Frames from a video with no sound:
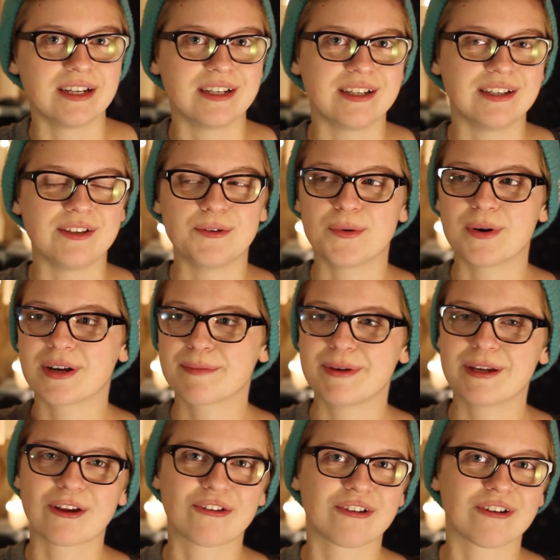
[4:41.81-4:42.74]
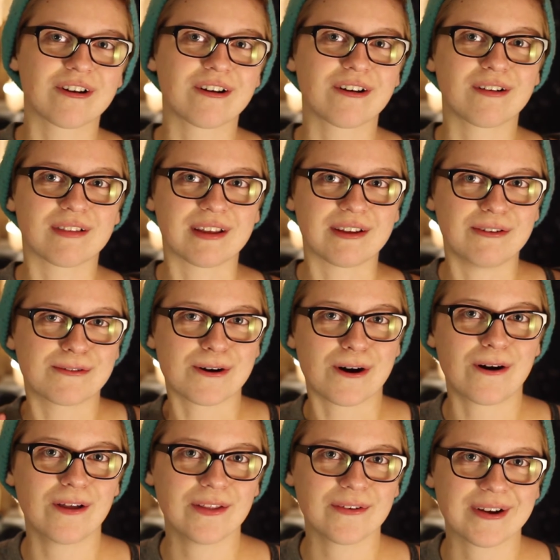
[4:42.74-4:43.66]
and you want to make sure that you
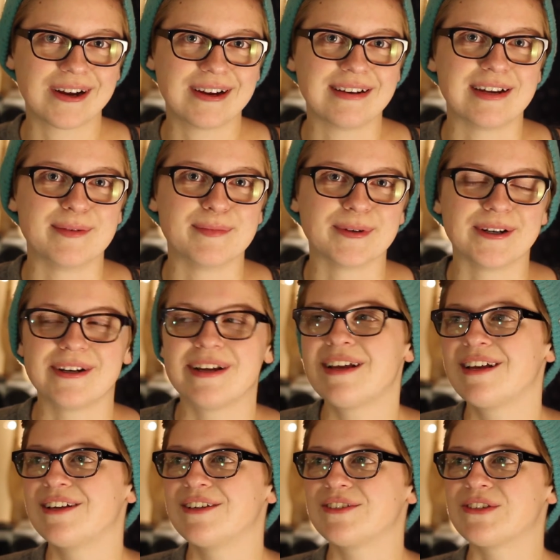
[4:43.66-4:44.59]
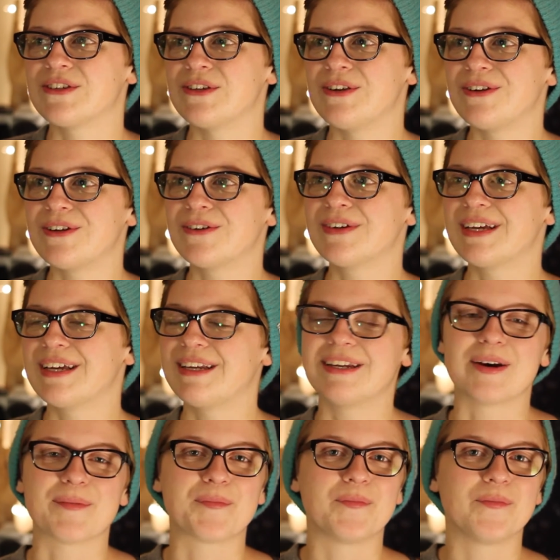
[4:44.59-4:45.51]
call the right number so you don't
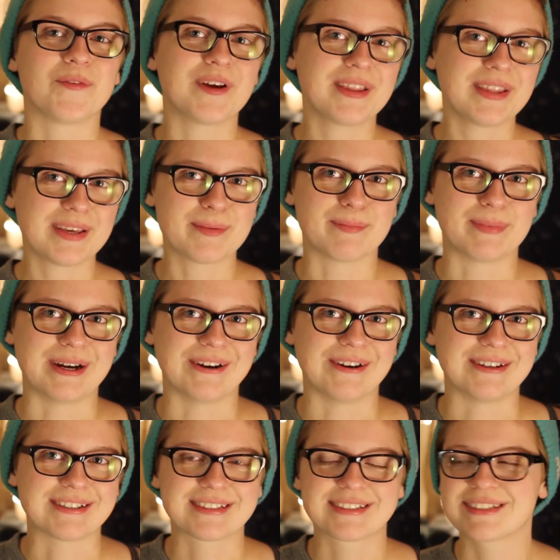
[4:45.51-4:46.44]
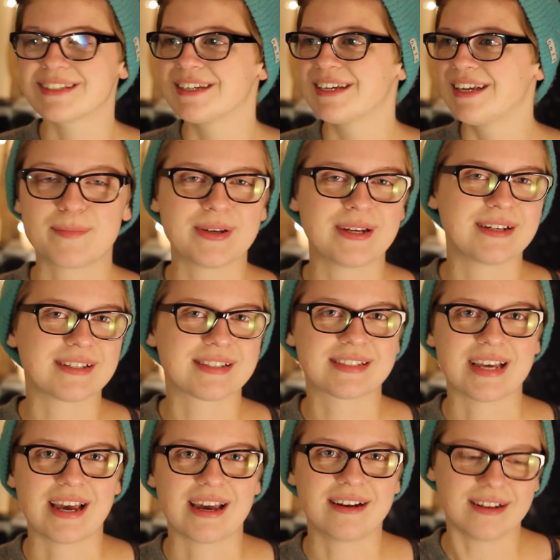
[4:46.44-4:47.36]
end up really embarrassed. That being
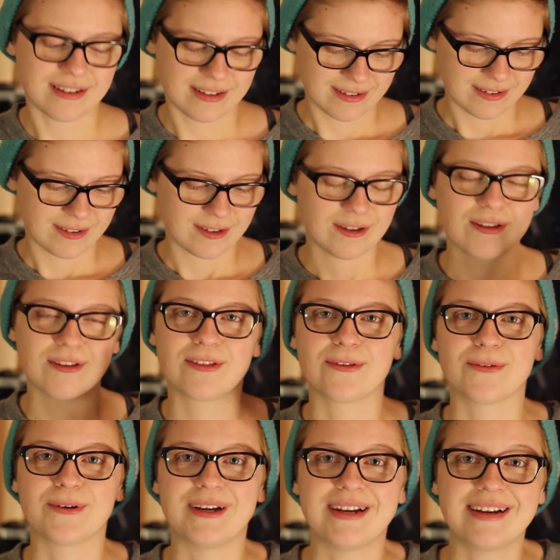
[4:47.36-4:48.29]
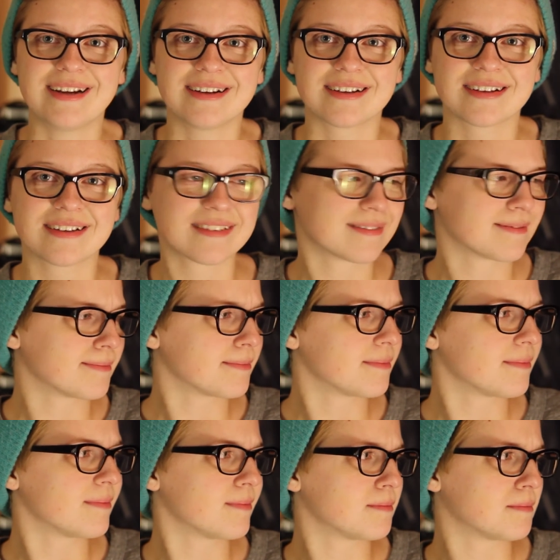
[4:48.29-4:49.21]
said, 3,
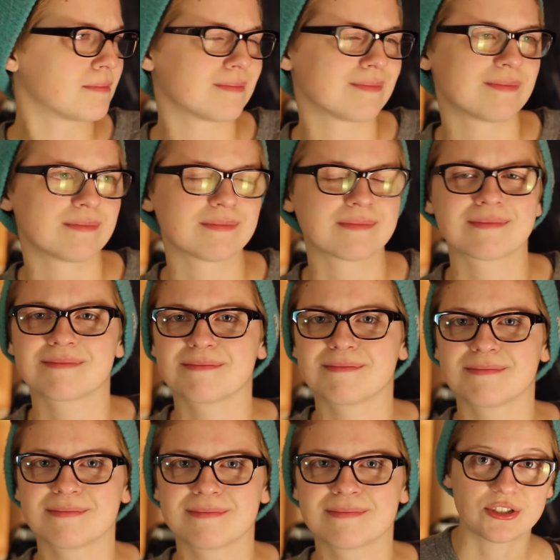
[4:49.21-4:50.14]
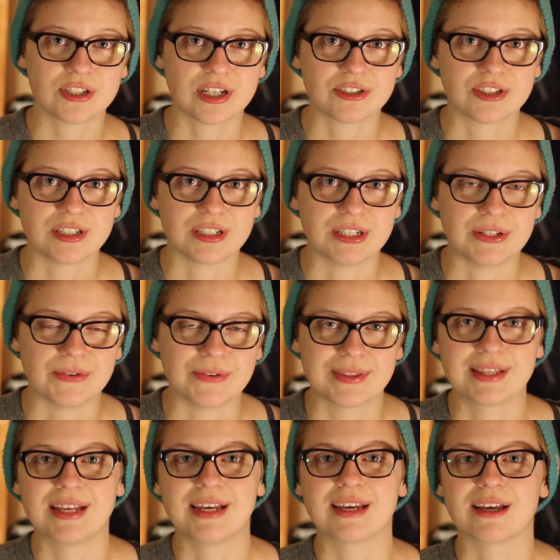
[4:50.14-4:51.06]
no one is judging you.
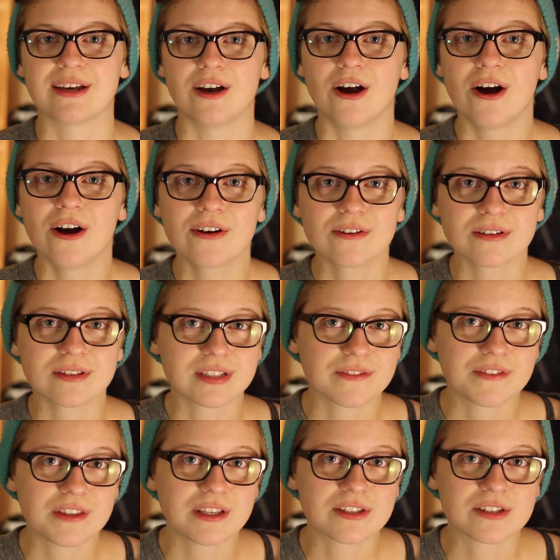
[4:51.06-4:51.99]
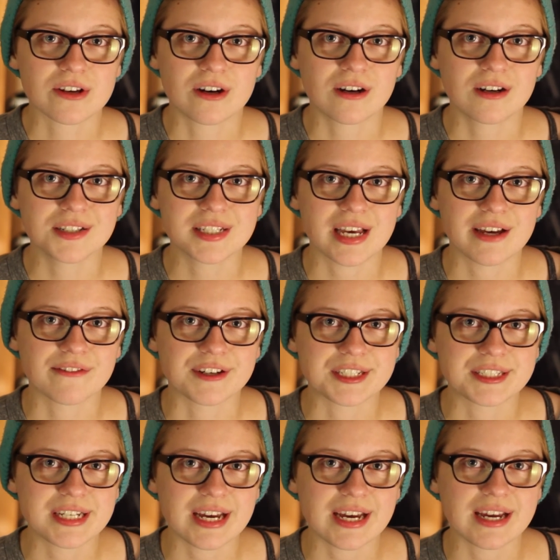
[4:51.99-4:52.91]
They get hundreds of these calls
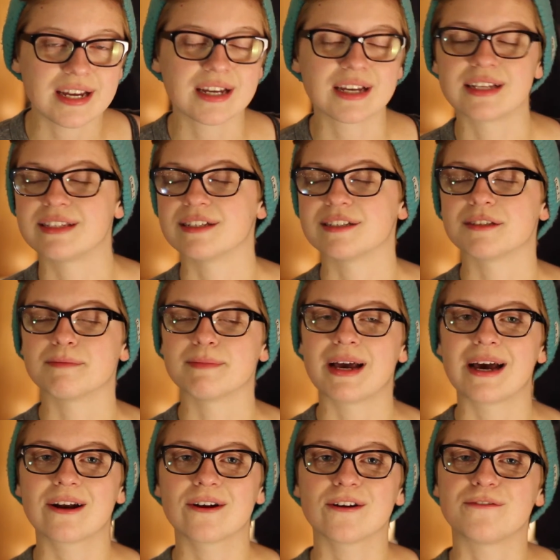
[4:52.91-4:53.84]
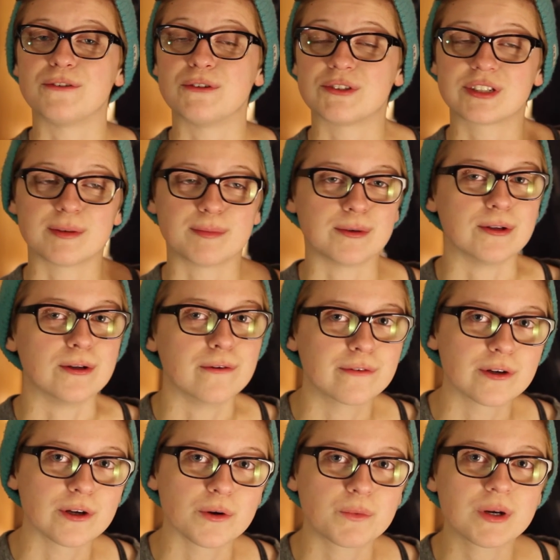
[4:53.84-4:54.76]
every day. It doesn't matter if you stumble
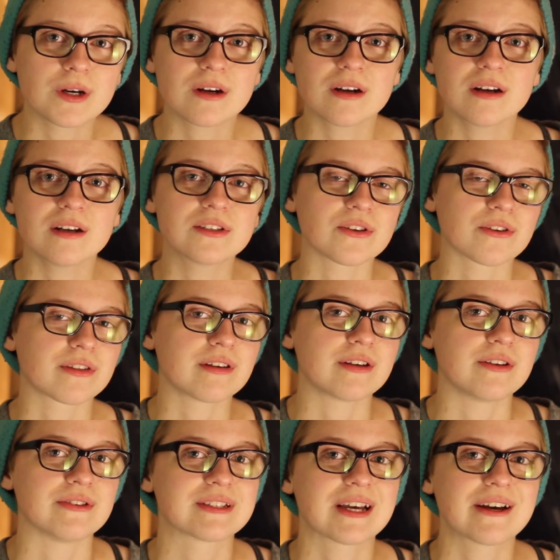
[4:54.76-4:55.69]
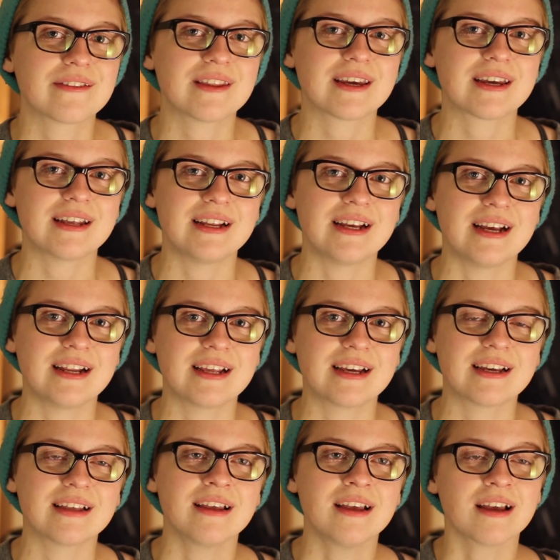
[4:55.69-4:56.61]
over your words or think you sound like an
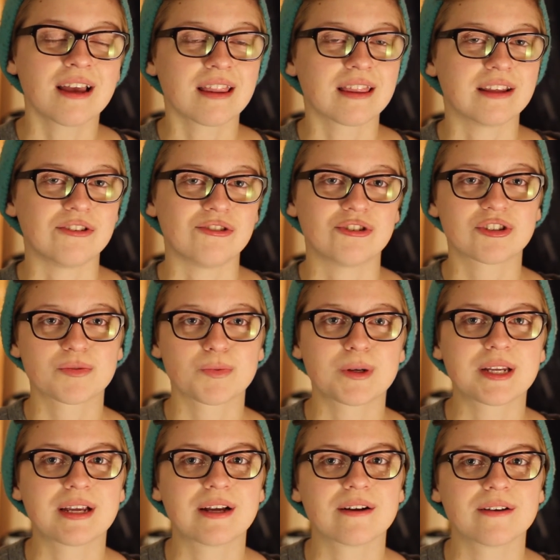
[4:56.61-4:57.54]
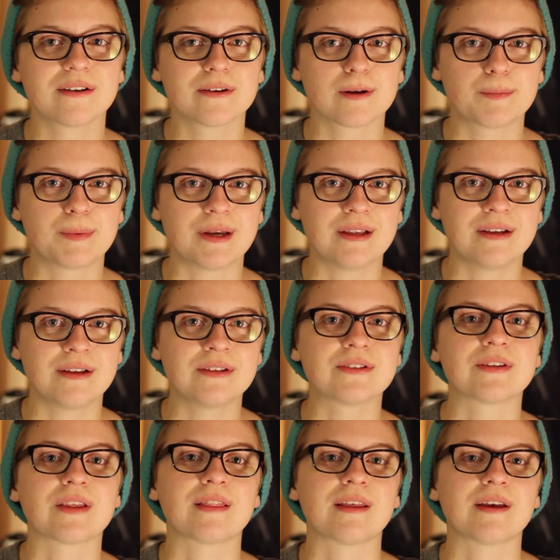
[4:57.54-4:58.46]
idiot. They just want to hear your opinion
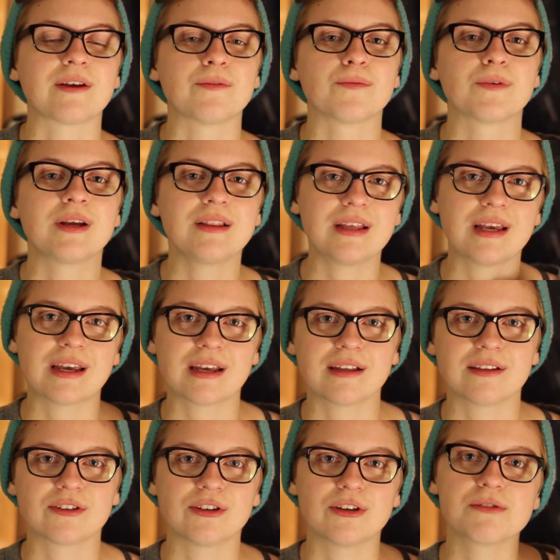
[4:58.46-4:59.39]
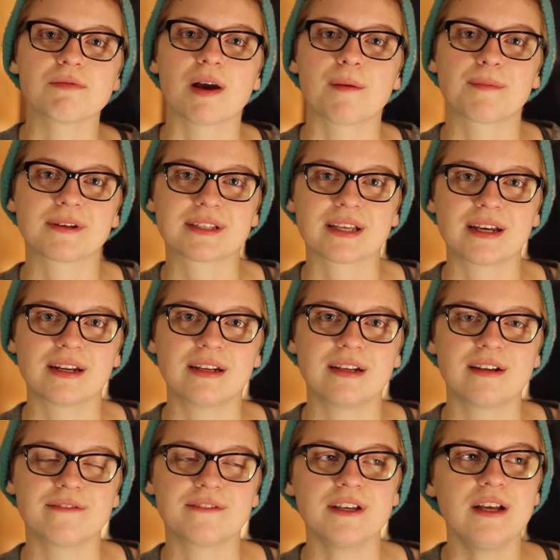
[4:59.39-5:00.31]
so that they can relay it to your
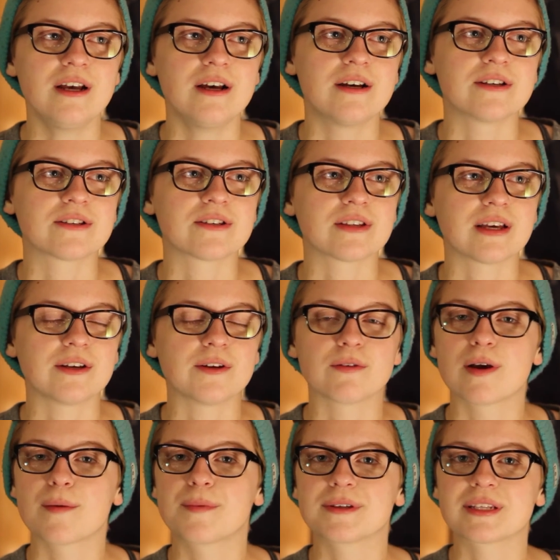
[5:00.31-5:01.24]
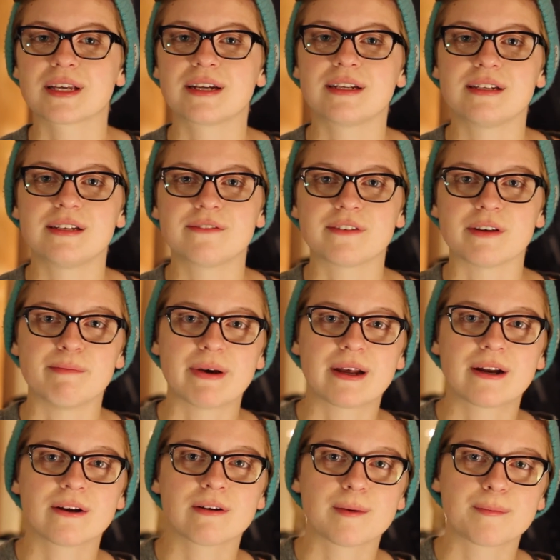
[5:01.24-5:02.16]
representative, so that your representative can
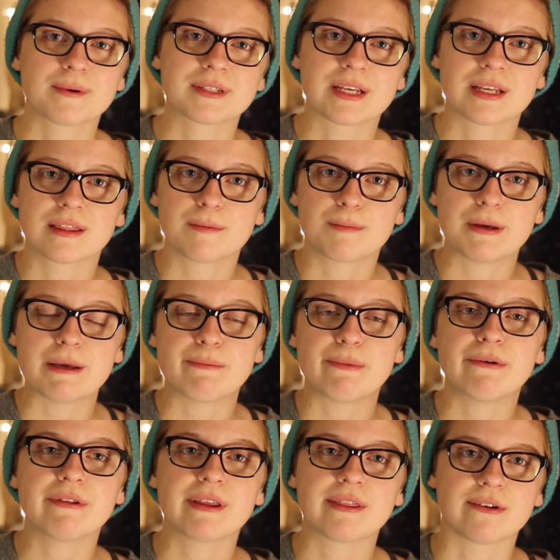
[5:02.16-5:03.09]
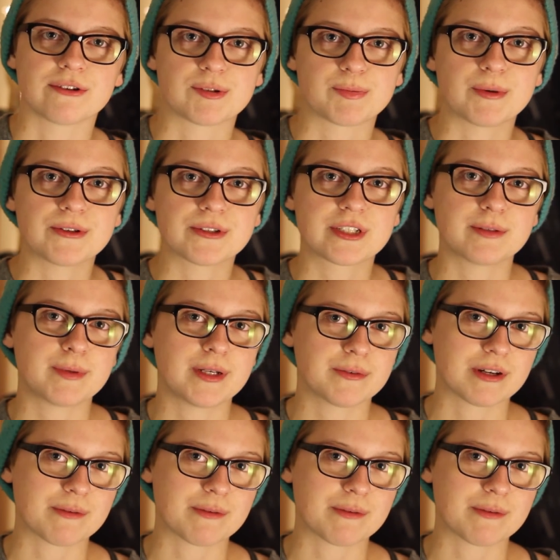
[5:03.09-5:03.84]
better represent the people that they're supposed to be